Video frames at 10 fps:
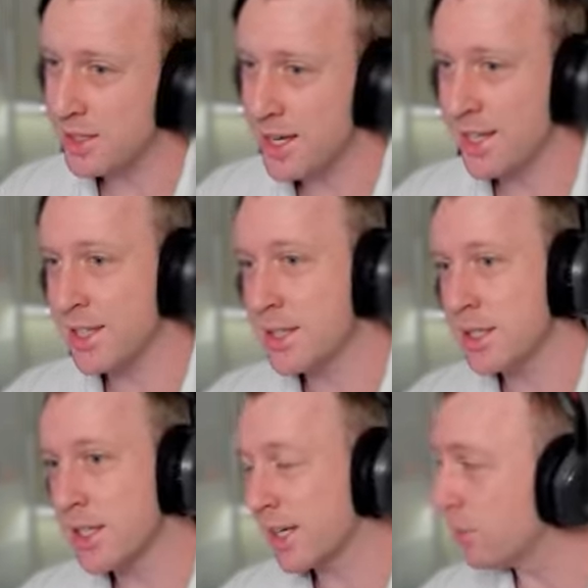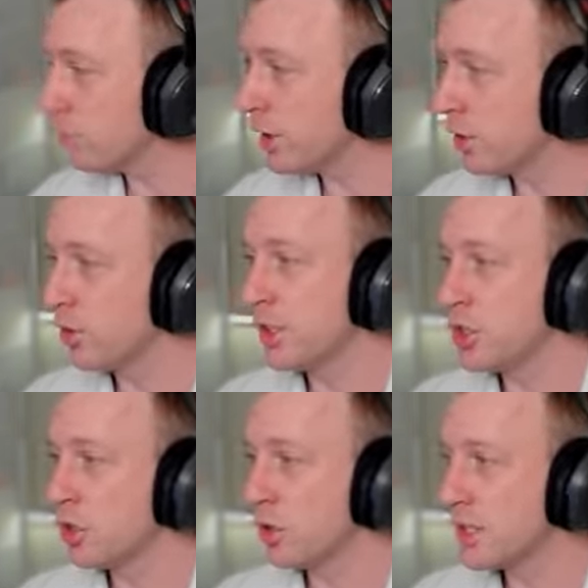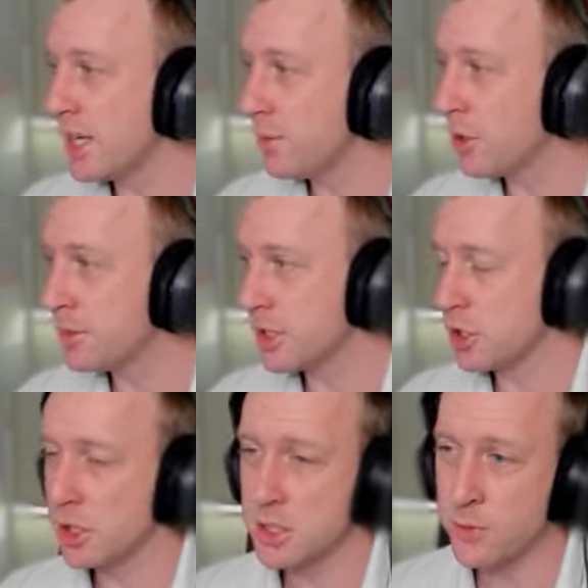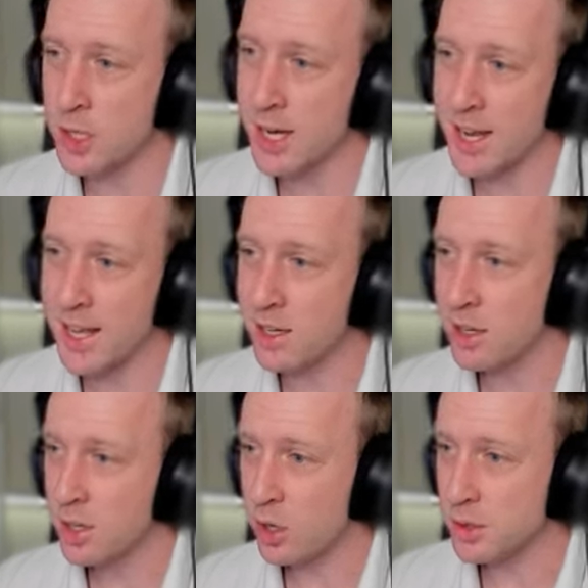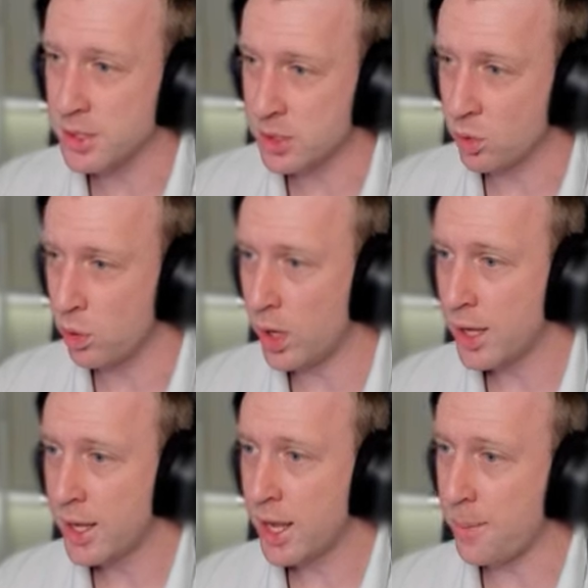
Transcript: yeah, this is like a really, really strong team composition, because if you get ahead on score,